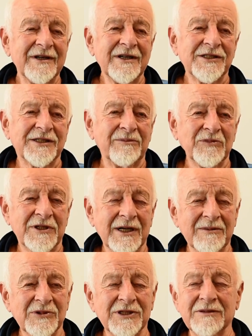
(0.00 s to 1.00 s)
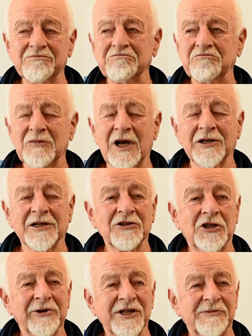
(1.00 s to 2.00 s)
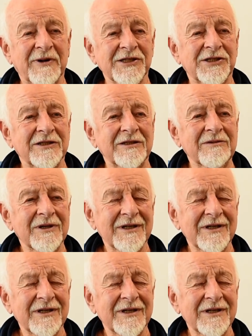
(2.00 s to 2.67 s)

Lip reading: Sometimes I'd go to Edgbaston,